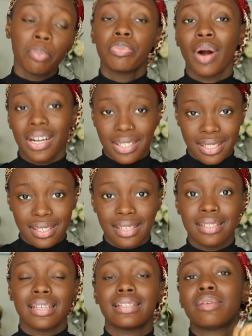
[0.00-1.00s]

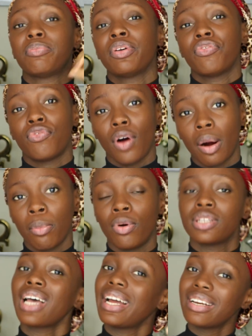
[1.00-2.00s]
practices is a bit far,
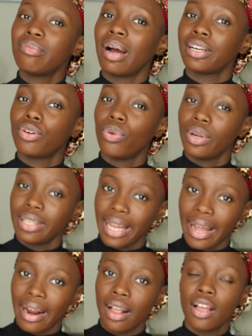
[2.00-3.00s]
but I didn't mind going
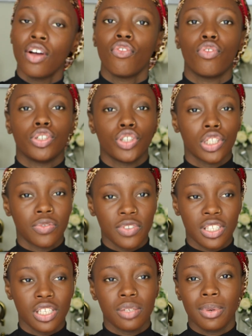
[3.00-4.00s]
there for just
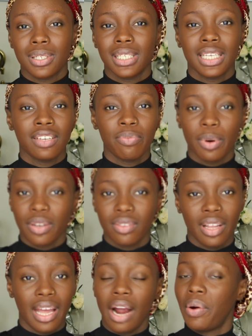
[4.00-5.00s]
visits. But to give
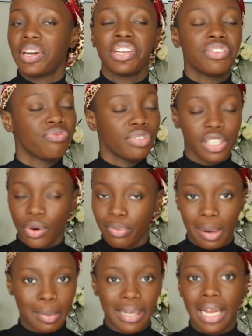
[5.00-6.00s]
birth there, I already zeroed
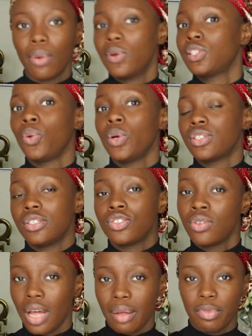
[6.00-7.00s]
in my mind that I wasn't going to
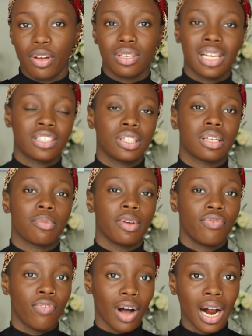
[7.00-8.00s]
do that, because that's just a
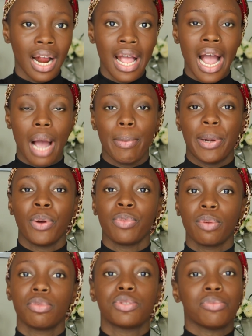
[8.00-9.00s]
bit far. I might not
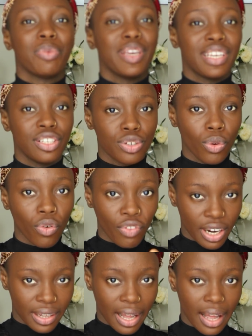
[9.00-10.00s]
be able to make it
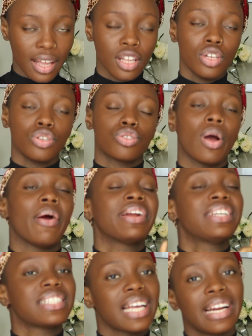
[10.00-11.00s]
over there. So I
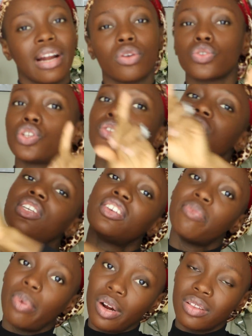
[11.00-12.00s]
already decided I was going to
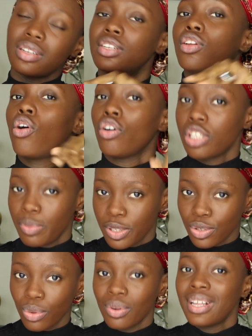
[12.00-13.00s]
give birth in the
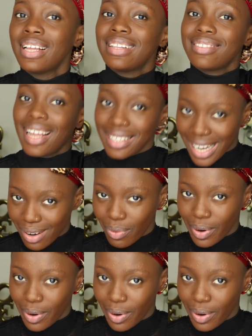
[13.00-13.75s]
hospital that I